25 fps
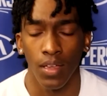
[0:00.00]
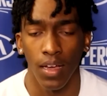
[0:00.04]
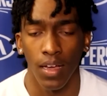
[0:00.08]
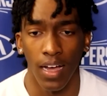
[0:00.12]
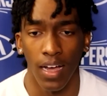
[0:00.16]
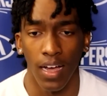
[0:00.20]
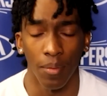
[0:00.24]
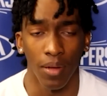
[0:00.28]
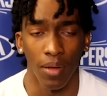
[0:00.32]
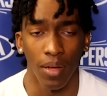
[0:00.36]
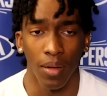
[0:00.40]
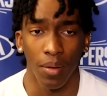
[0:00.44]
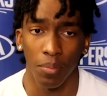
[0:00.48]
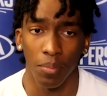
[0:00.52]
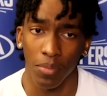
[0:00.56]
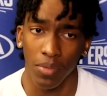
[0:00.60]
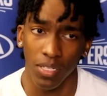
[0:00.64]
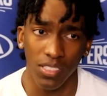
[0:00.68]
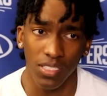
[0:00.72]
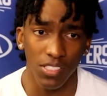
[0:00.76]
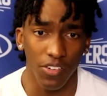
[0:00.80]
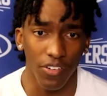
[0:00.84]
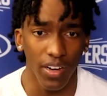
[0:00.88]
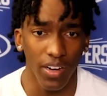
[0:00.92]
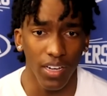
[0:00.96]

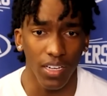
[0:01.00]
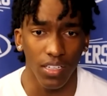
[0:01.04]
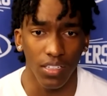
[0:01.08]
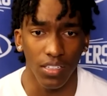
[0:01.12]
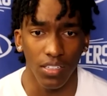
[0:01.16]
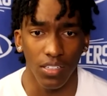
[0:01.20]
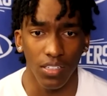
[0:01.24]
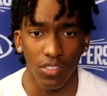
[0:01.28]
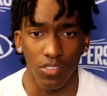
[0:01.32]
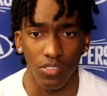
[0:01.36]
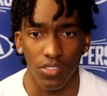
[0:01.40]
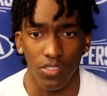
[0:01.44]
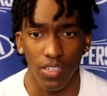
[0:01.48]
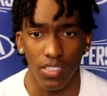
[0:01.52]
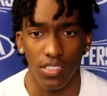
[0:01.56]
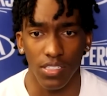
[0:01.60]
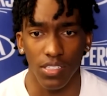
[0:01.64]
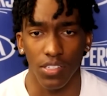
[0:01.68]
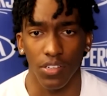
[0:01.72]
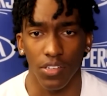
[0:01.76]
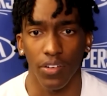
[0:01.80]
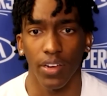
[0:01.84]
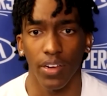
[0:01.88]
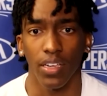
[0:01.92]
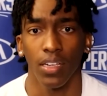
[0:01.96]
It's great. You know, Trez is
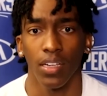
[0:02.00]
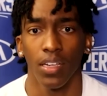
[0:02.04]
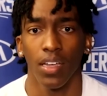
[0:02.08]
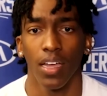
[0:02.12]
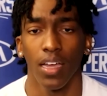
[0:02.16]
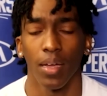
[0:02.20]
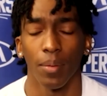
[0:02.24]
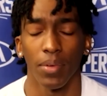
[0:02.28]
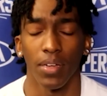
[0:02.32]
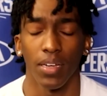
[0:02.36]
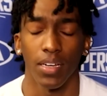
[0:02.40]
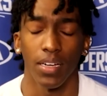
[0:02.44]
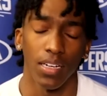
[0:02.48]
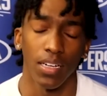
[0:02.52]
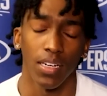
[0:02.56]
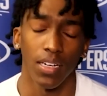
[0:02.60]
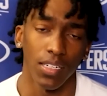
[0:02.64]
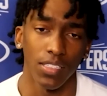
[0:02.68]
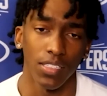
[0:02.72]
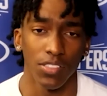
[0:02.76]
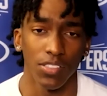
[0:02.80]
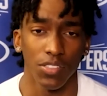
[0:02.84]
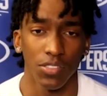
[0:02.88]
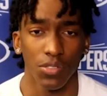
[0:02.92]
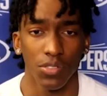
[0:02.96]
great. I mean,
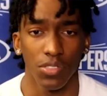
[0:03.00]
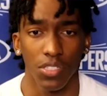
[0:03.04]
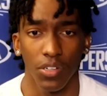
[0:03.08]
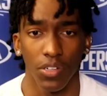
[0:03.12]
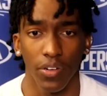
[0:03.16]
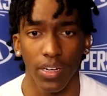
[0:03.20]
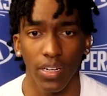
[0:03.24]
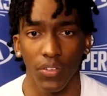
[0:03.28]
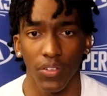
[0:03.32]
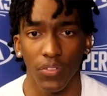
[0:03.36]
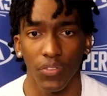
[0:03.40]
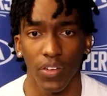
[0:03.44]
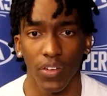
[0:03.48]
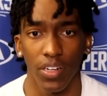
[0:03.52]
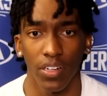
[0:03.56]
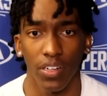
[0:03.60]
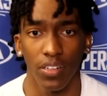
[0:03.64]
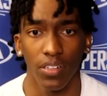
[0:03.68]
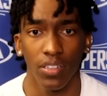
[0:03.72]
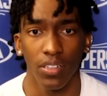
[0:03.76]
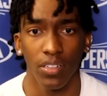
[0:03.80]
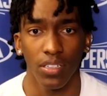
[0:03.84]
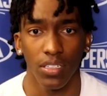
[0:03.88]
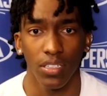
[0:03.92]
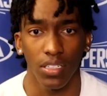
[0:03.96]
Zoo's a great defender.
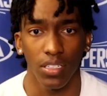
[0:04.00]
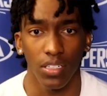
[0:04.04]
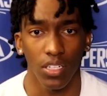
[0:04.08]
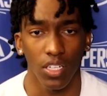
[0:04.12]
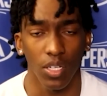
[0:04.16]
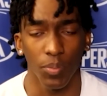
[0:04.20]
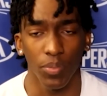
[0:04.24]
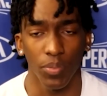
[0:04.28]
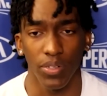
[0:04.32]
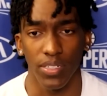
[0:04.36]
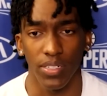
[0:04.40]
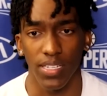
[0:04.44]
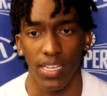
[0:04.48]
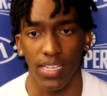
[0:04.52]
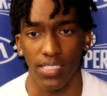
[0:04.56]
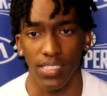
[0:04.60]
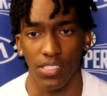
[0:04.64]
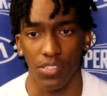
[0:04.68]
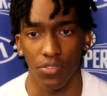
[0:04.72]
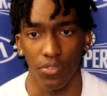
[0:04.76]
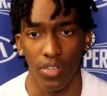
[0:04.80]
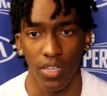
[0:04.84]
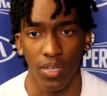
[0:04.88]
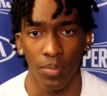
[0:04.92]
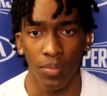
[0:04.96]
You know, he protects
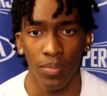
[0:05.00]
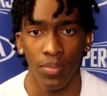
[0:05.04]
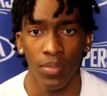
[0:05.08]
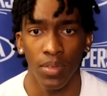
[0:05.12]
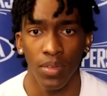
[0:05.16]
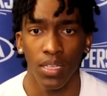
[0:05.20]
the rim,